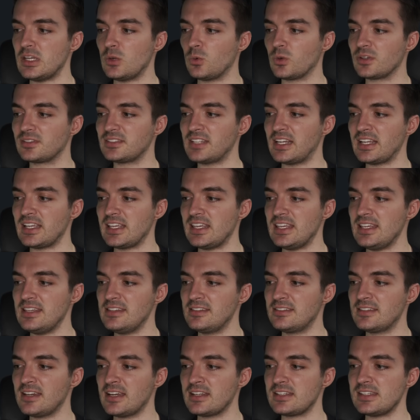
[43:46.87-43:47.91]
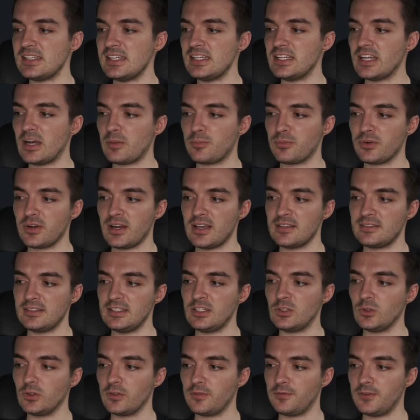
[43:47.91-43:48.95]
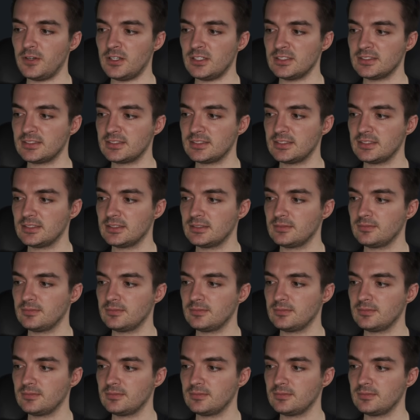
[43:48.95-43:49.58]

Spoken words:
we're setting keys.d.pressed equal to false.